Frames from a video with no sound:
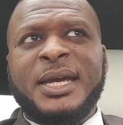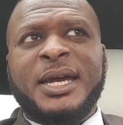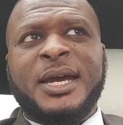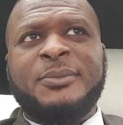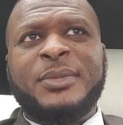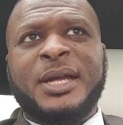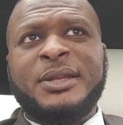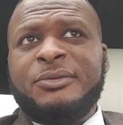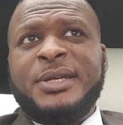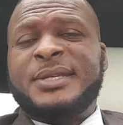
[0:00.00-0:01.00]
And the
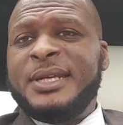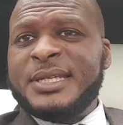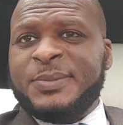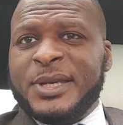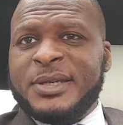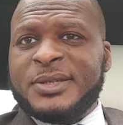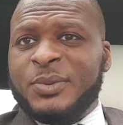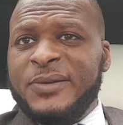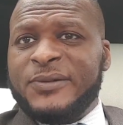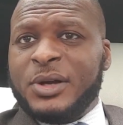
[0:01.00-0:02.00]
reason is because
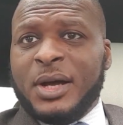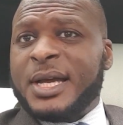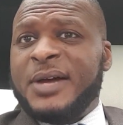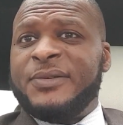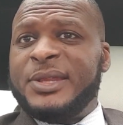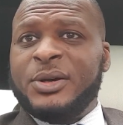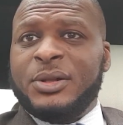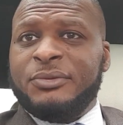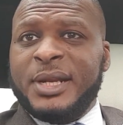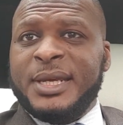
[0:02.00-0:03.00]
we've got cover there
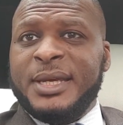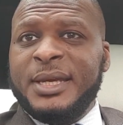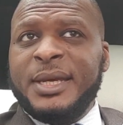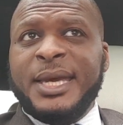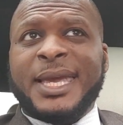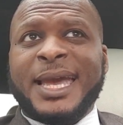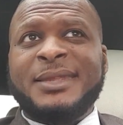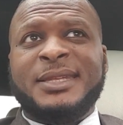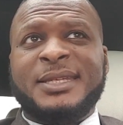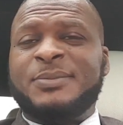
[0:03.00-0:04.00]
already.
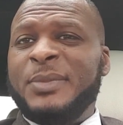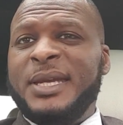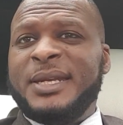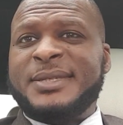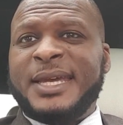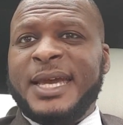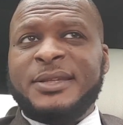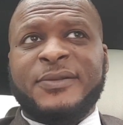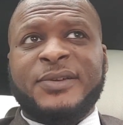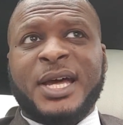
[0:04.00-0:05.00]
Can this mean it's the end
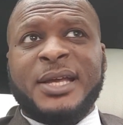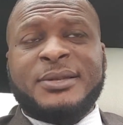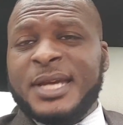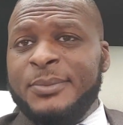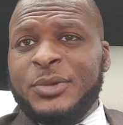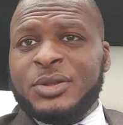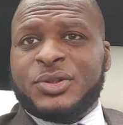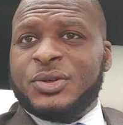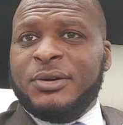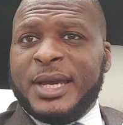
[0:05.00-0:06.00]
of Niles? I'm not
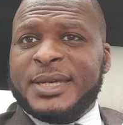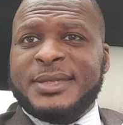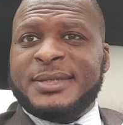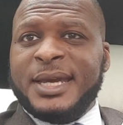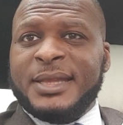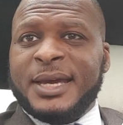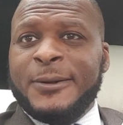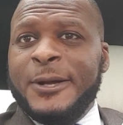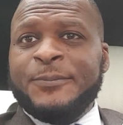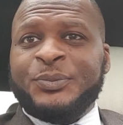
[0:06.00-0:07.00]
sure I can say that.
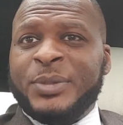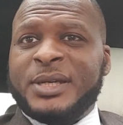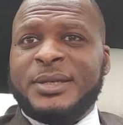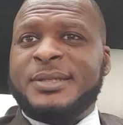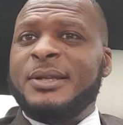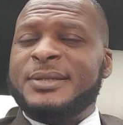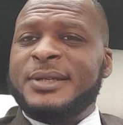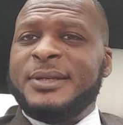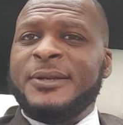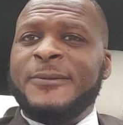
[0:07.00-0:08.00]
Because,
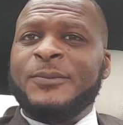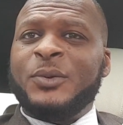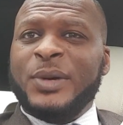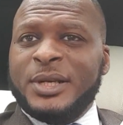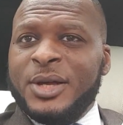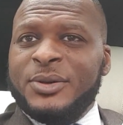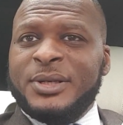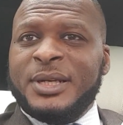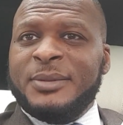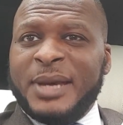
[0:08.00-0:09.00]
listen, we
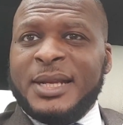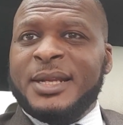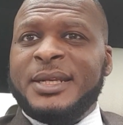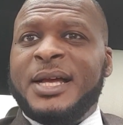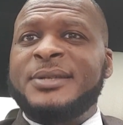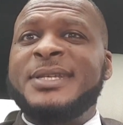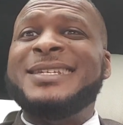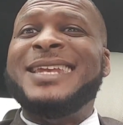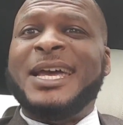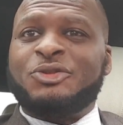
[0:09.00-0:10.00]
know Maitland-Niles'
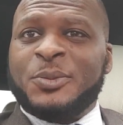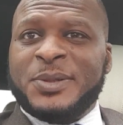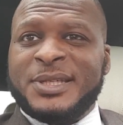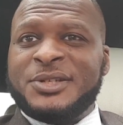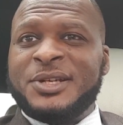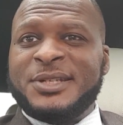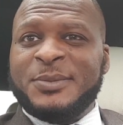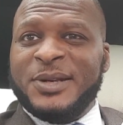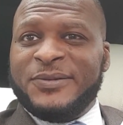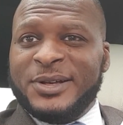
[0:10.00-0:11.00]
natural position is the
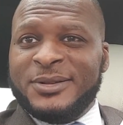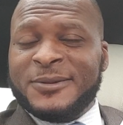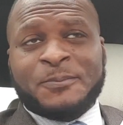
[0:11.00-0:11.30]
midfield.